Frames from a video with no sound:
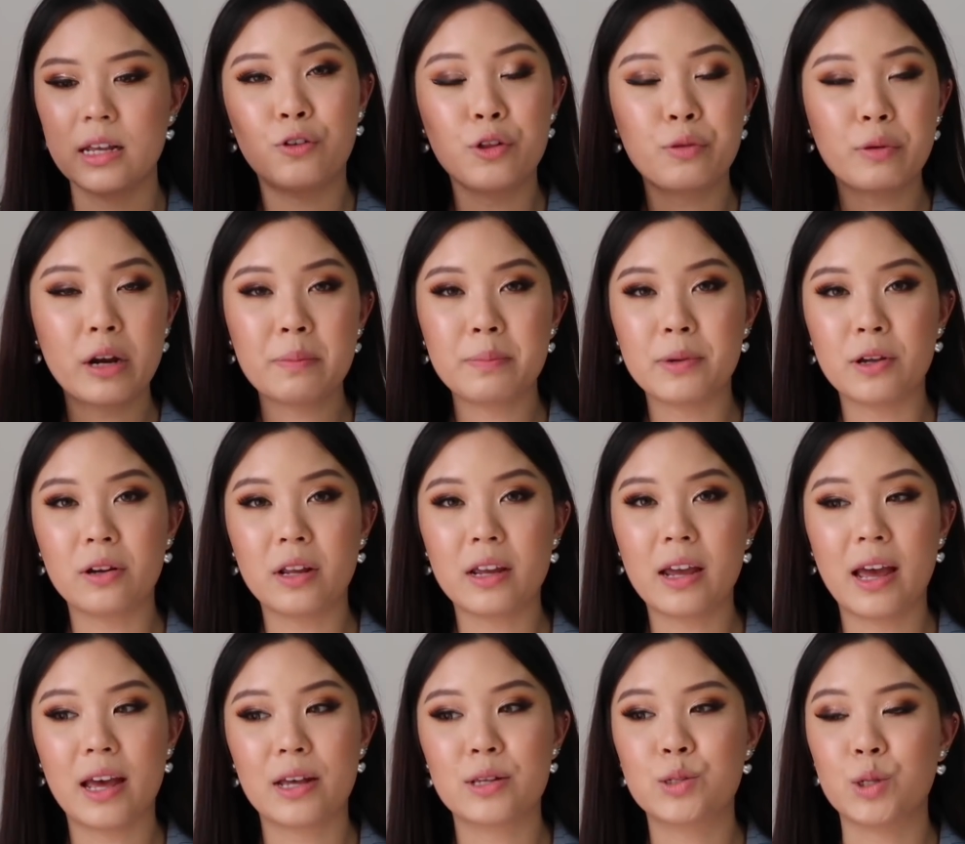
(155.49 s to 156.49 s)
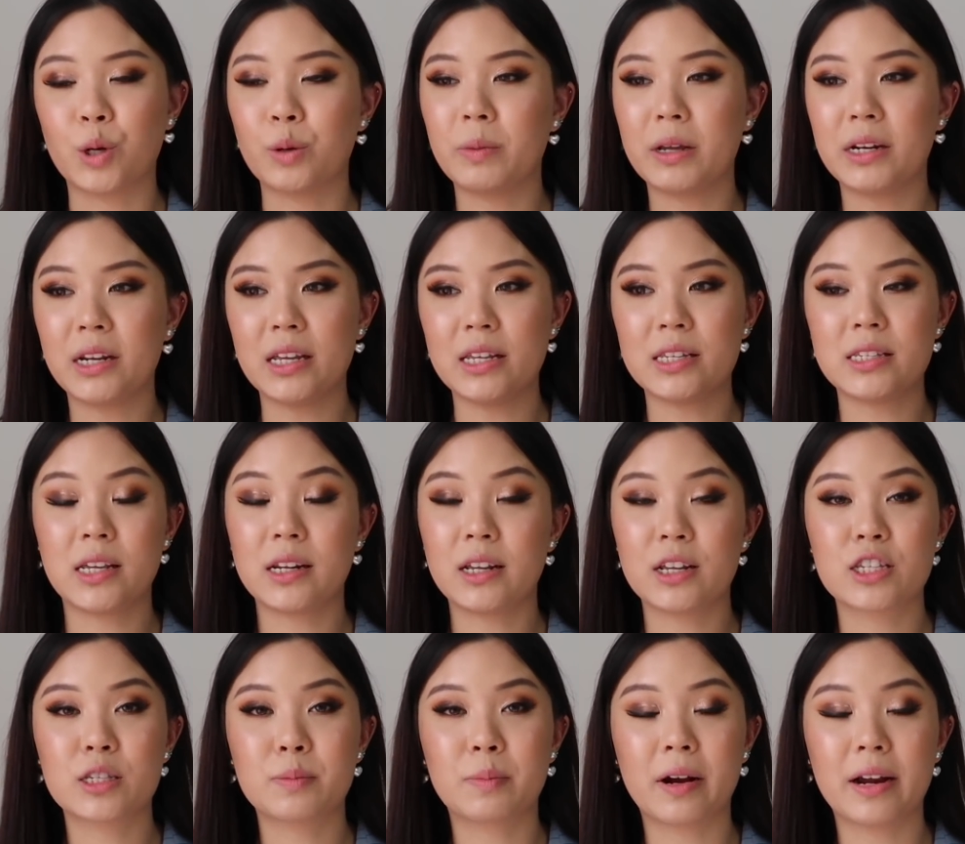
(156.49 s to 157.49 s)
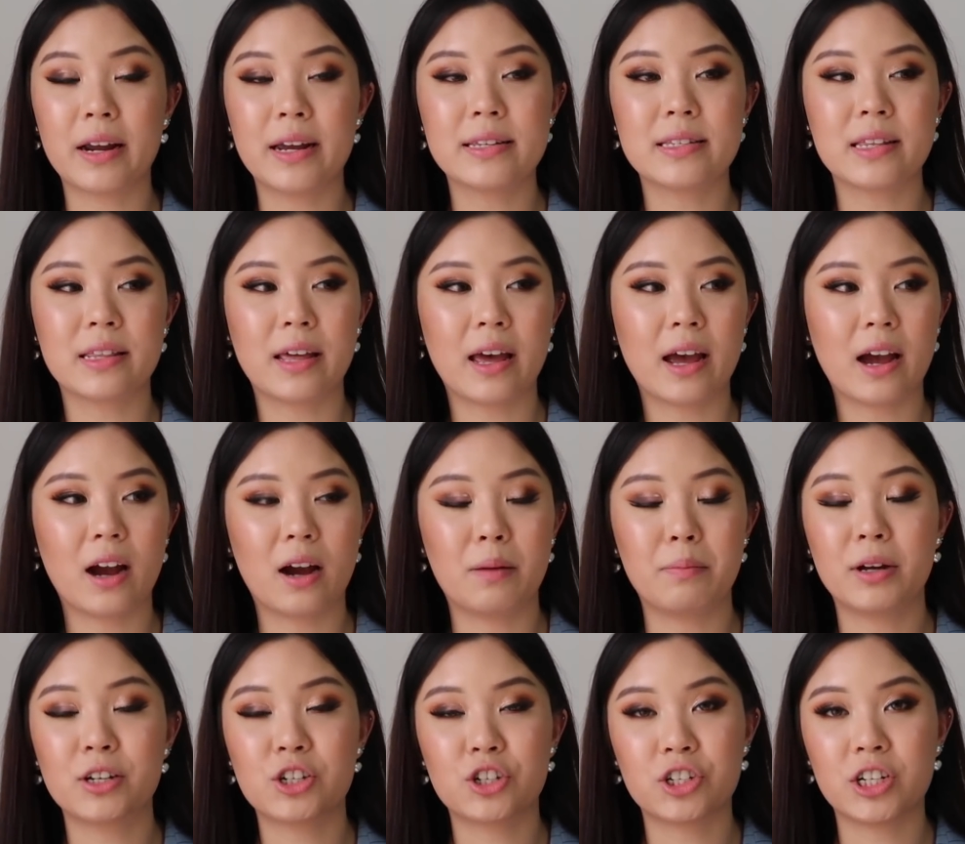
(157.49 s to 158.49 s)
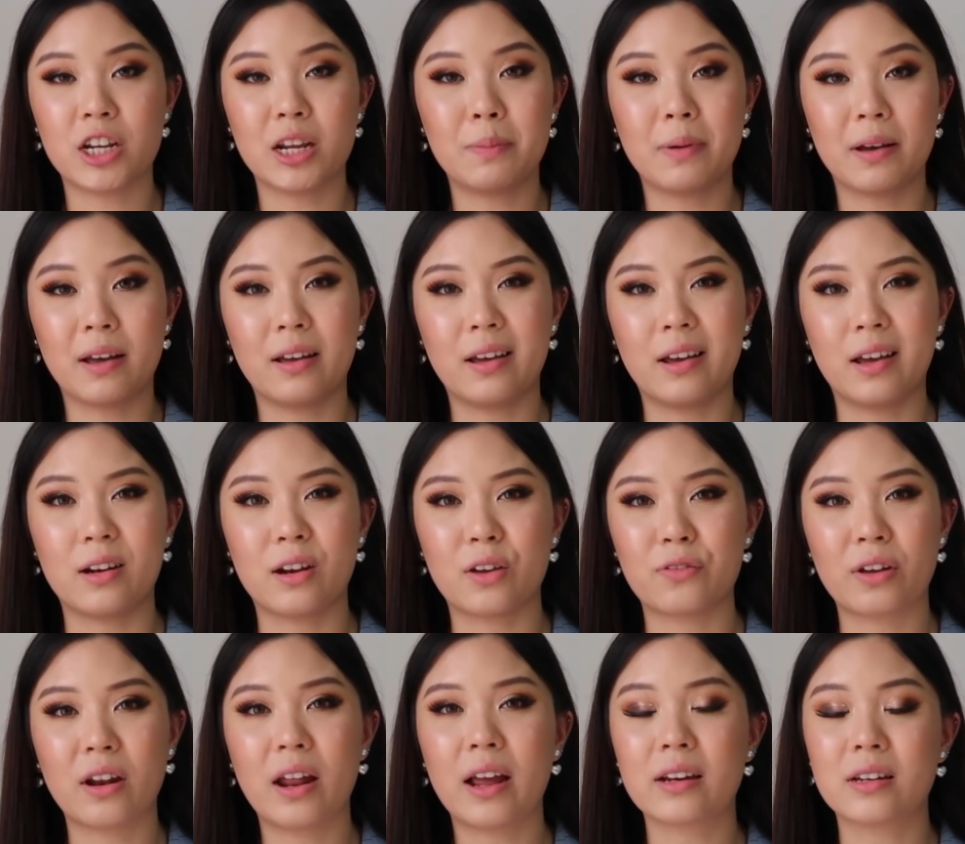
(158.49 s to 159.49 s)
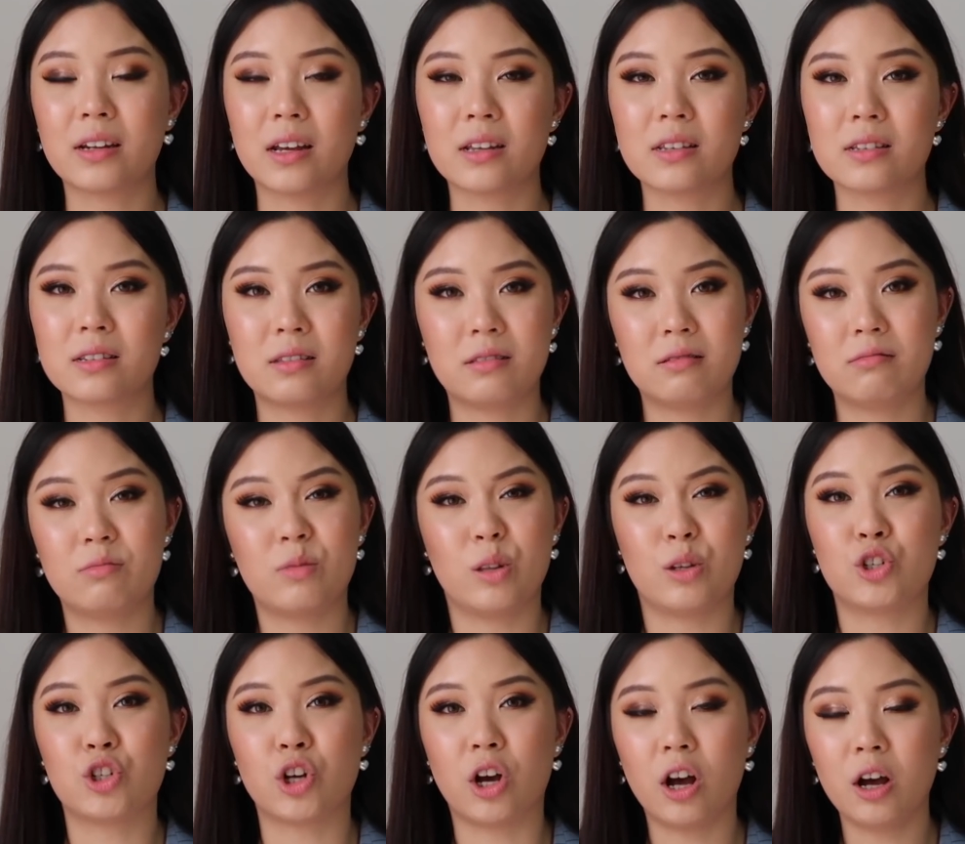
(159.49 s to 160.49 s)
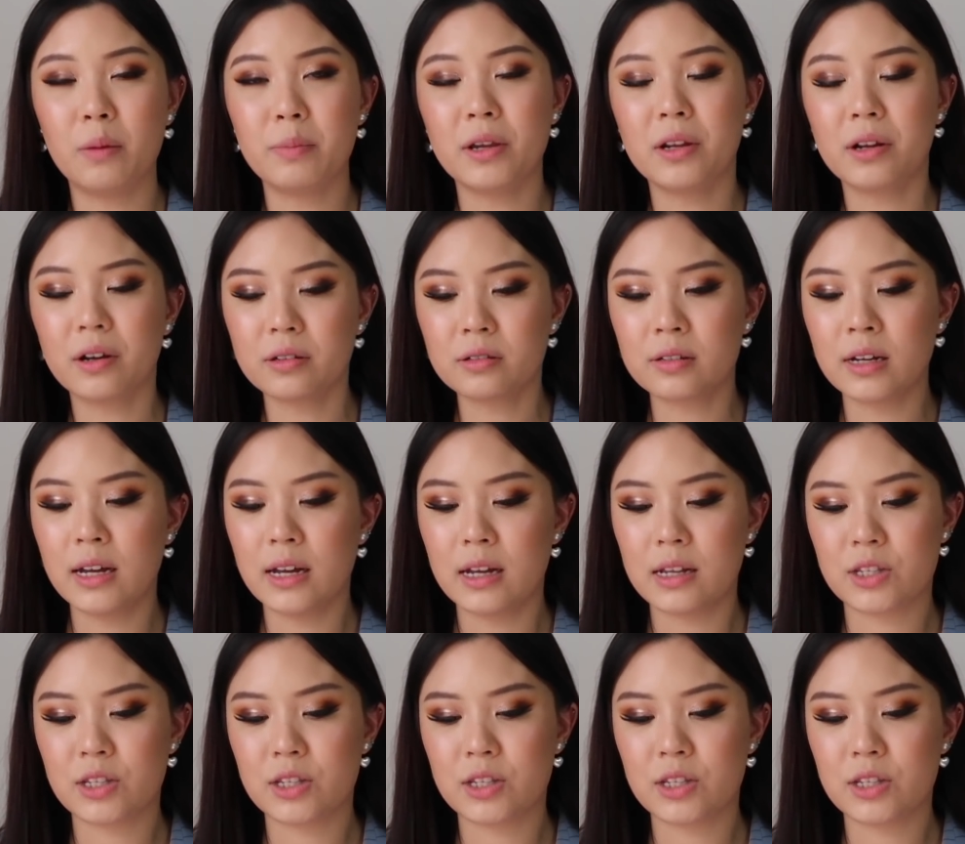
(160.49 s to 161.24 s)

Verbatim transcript: four three Beauty has so many setting sprays that are much cheaper, and I feel like does the job, you know?